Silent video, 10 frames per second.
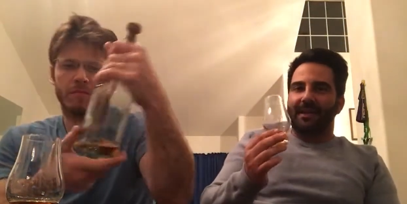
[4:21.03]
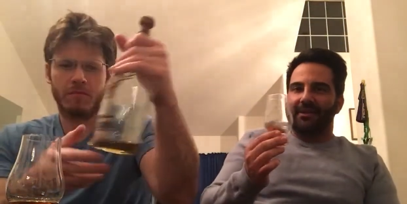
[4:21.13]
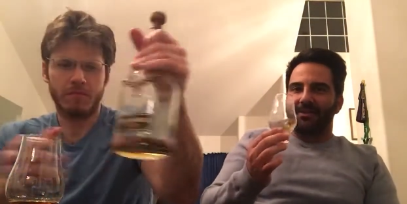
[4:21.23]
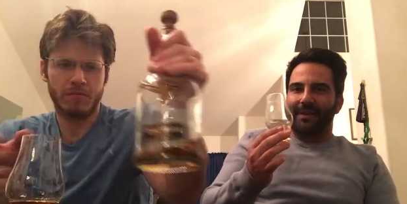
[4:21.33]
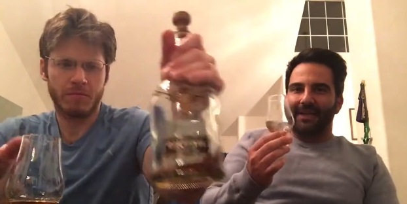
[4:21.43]
Speaker 1: else,
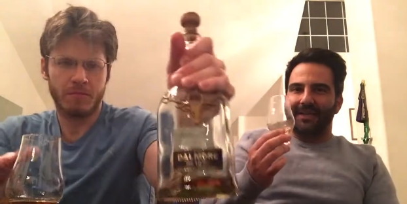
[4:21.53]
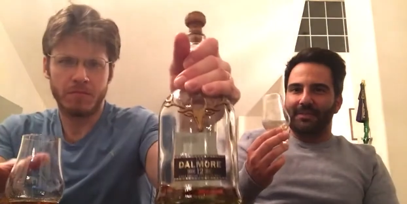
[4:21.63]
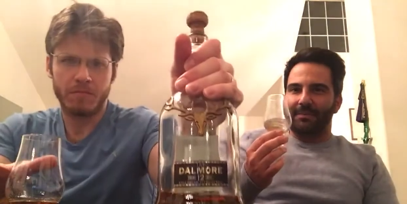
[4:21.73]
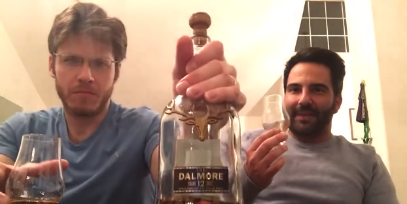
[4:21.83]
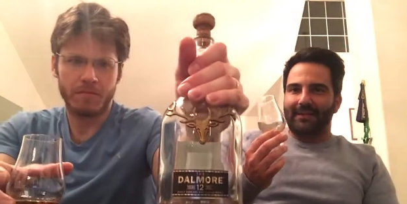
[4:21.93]
Micah? That's
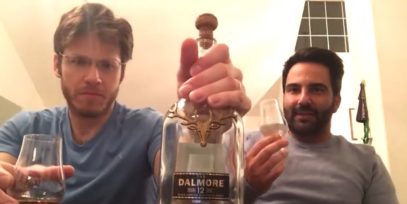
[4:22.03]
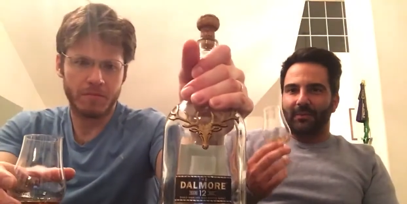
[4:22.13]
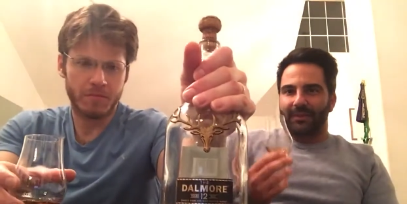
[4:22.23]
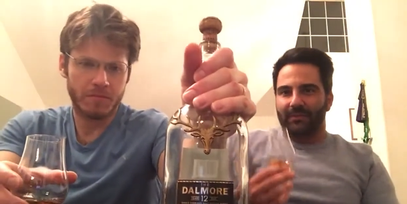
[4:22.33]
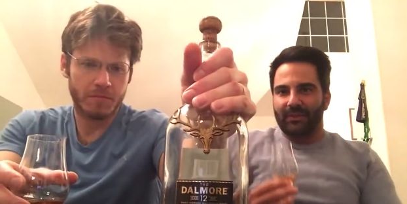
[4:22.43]
mainly
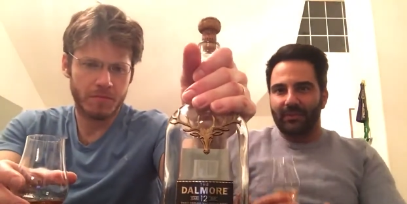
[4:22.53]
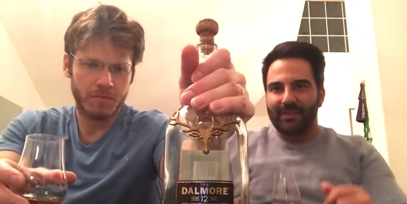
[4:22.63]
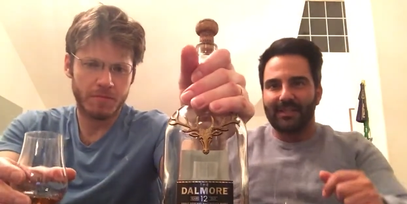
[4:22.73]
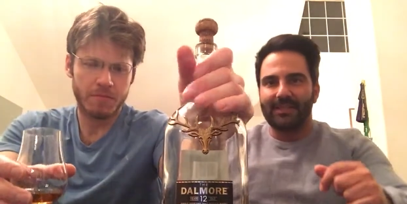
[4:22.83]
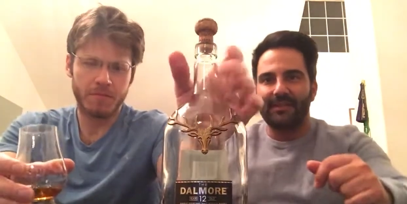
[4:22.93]
what, what the
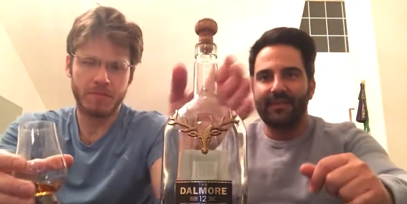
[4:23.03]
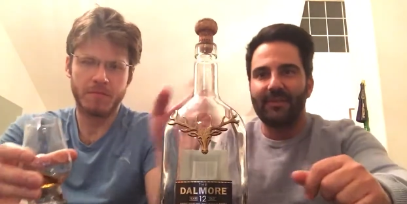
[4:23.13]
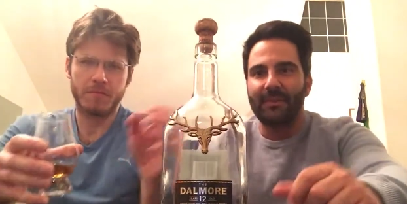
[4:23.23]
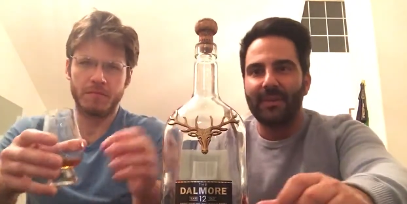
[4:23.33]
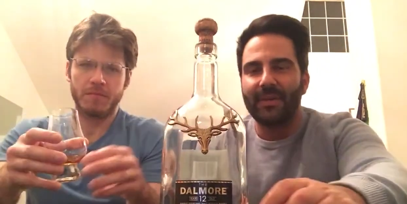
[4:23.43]
whiskey's leaving
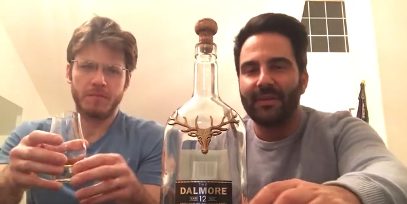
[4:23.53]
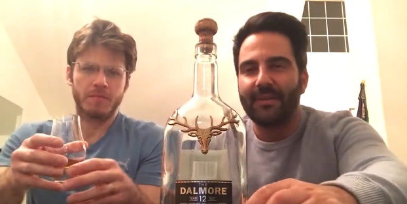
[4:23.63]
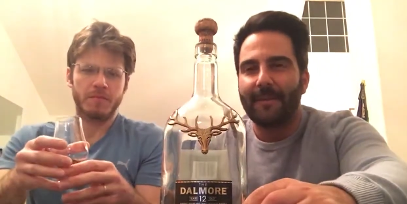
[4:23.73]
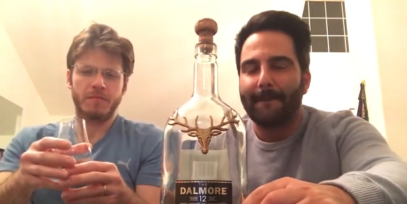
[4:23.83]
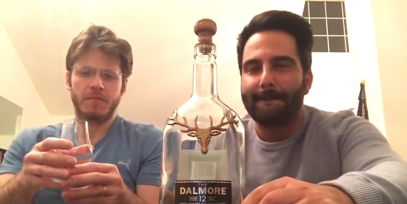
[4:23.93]
me with.
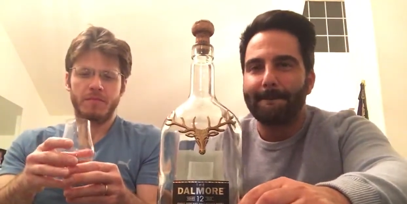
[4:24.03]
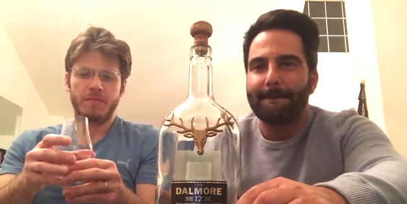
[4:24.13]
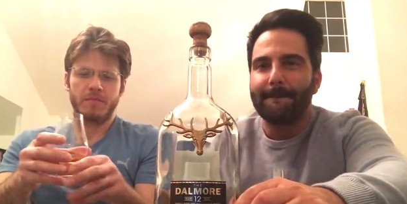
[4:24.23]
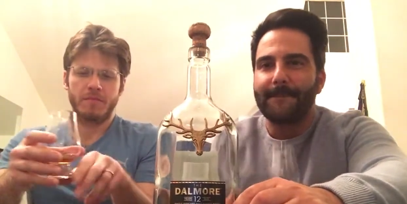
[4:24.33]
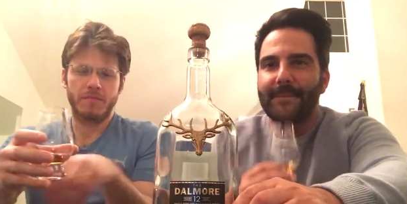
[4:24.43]

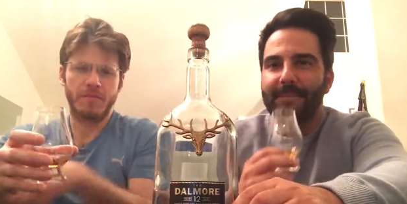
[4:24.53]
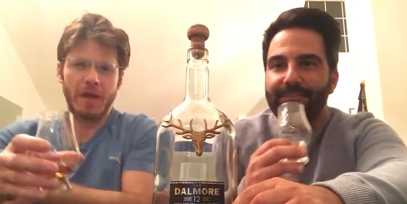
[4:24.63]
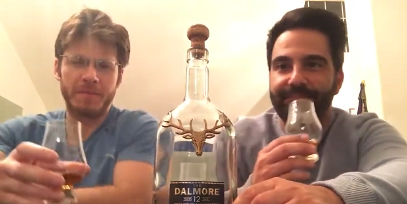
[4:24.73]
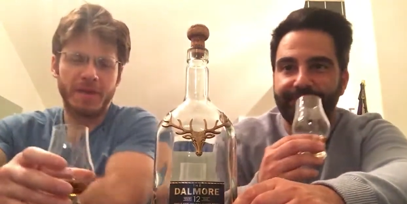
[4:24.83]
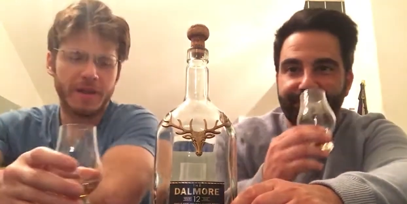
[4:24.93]
Yeah, I'm
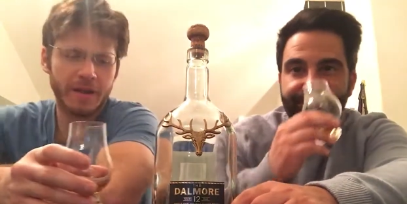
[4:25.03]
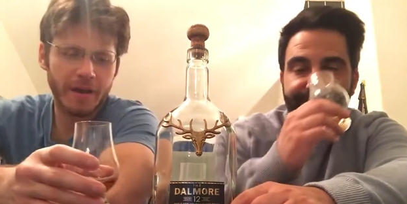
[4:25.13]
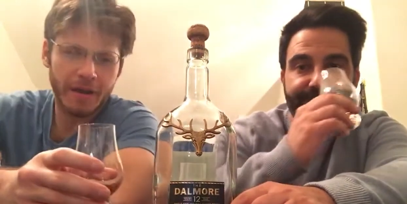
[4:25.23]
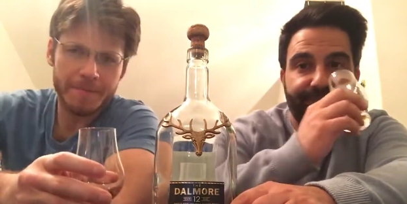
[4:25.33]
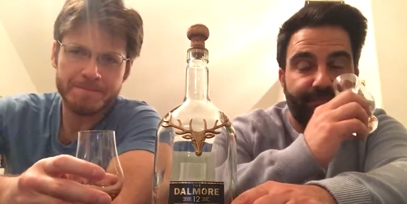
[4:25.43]
Speaker 2: getting
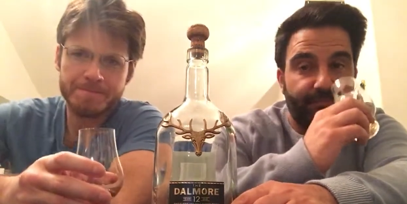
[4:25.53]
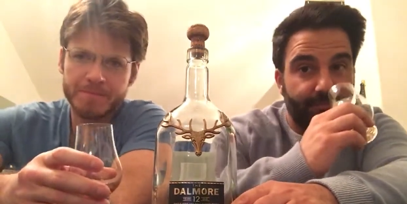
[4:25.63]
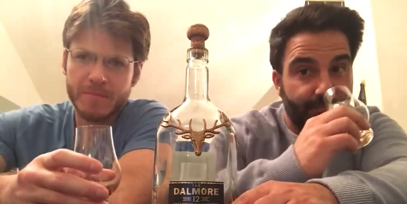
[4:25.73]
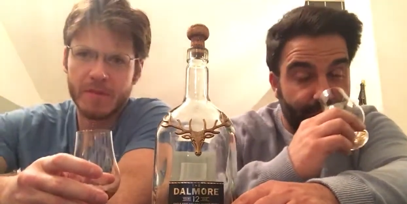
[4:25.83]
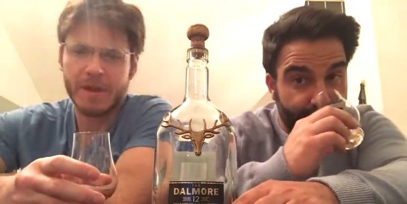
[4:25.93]
um,
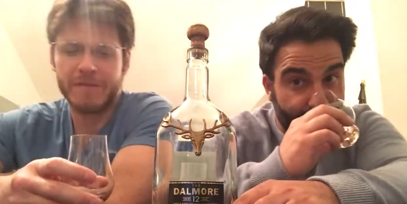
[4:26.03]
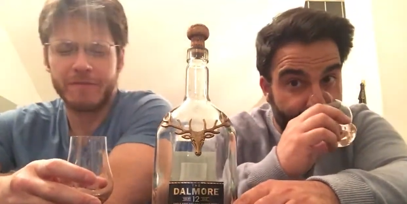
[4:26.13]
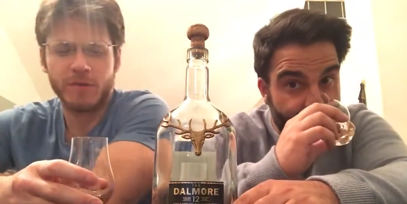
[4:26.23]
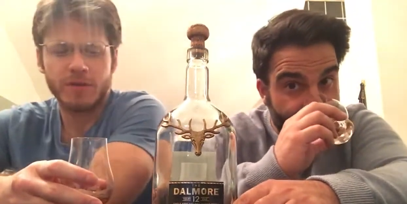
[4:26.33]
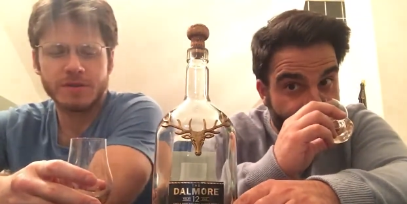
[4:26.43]
at
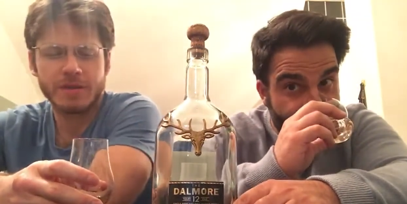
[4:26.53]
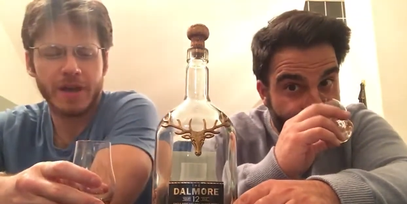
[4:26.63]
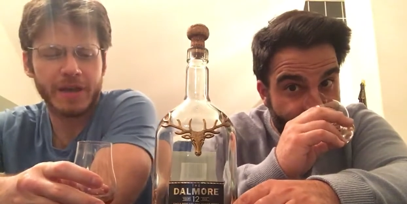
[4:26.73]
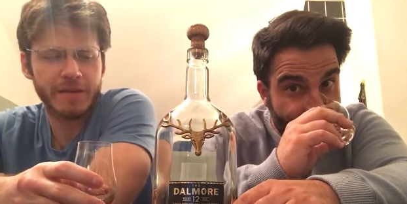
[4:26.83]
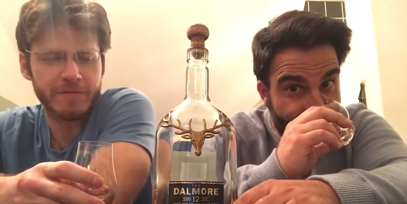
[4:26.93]
first I
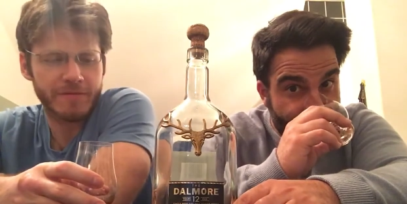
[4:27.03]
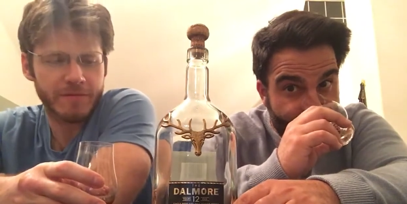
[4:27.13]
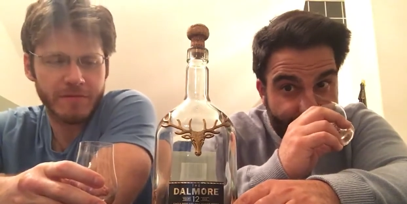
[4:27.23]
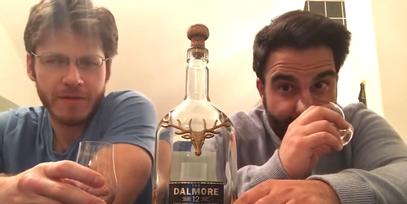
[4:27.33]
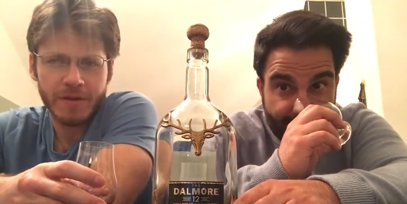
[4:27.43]
get
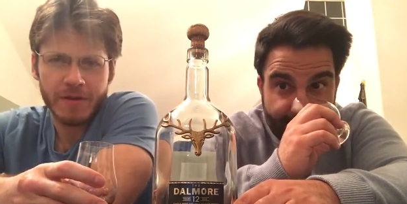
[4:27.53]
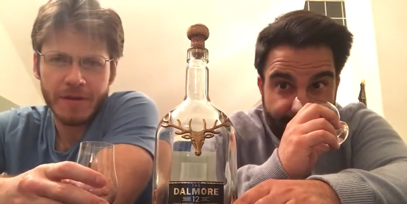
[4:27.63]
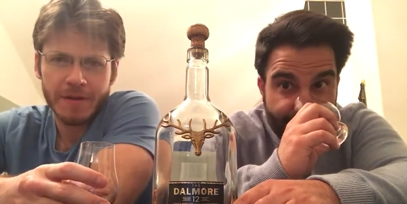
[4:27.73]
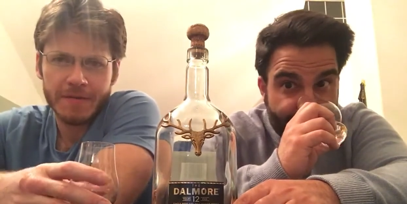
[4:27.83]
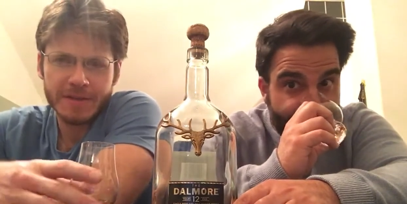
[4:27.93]

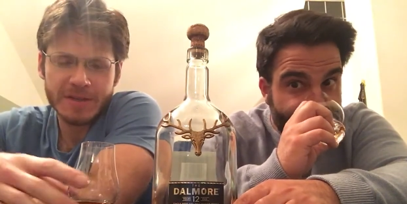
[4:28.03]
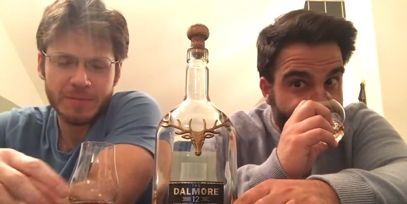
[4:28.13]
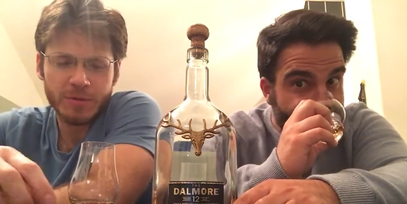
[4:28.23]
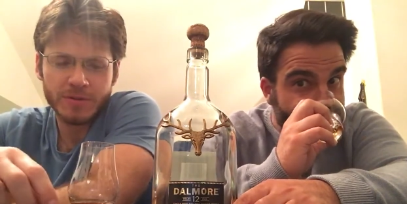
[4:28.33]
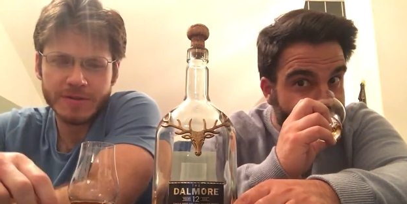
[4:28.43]
the
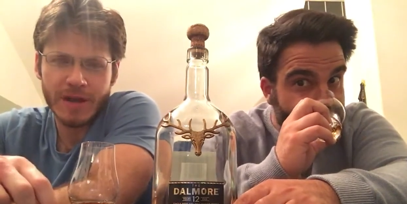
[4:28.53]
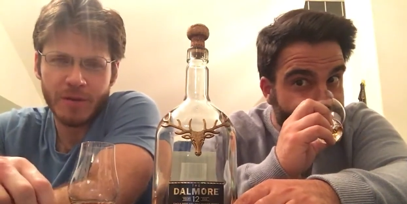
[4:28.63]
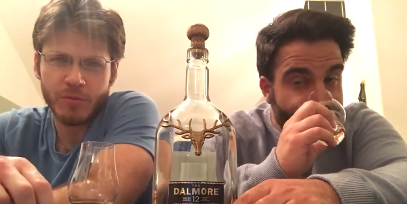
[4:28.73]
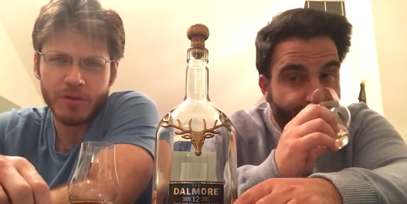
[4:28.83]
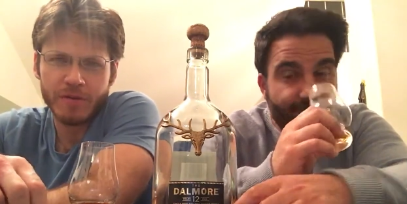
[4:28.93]
typical
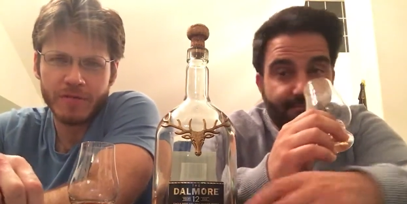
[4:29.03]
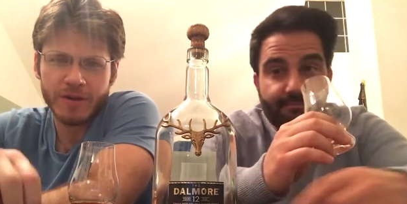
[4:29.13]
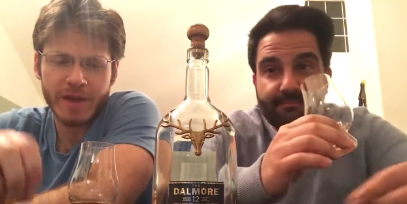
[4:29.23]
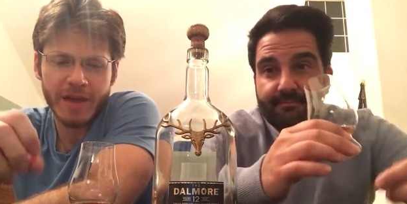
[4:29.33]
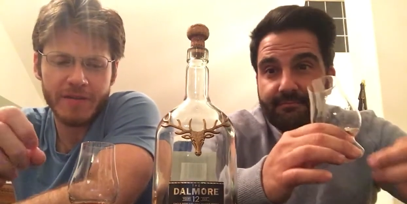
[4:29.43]
Dalmore, very
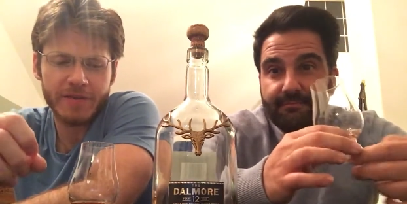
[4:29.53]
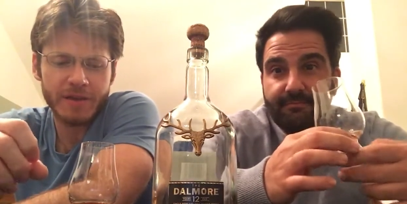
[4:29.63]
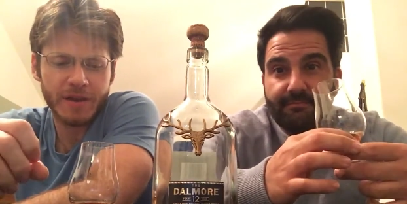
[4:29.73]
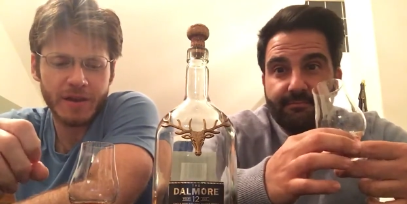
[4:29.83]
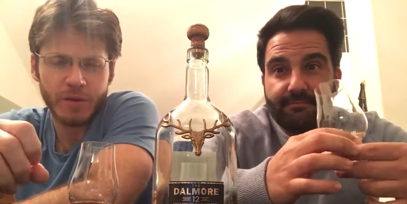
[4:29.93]
heavy
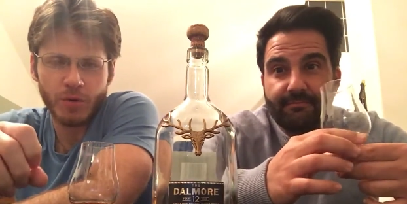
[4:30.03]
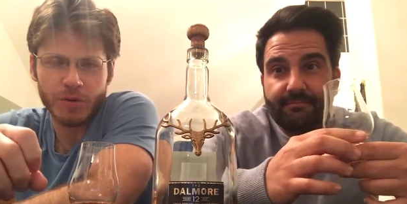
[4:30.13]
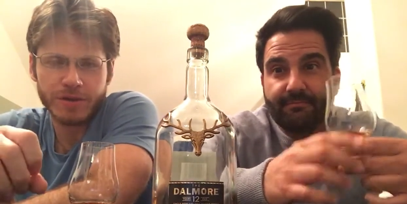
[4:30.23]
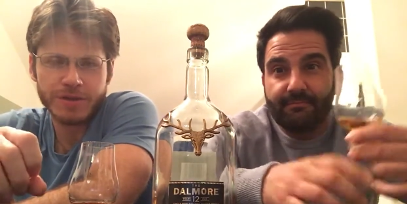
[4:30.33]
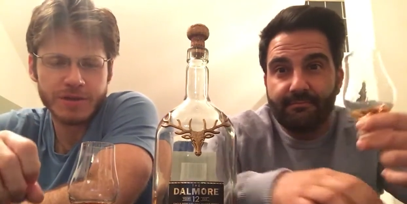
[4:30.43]
uh,
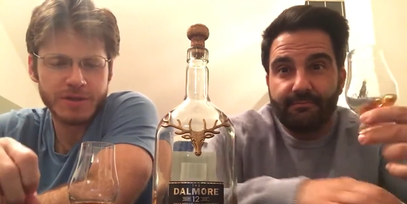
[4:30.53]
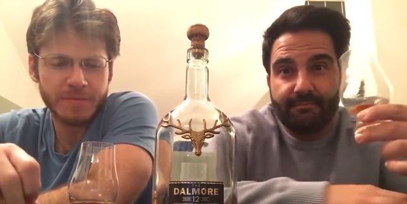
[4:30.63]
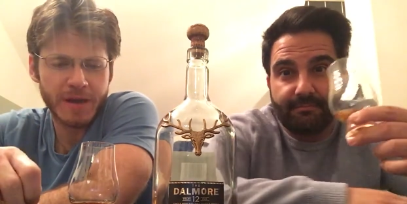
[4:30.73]
oranges,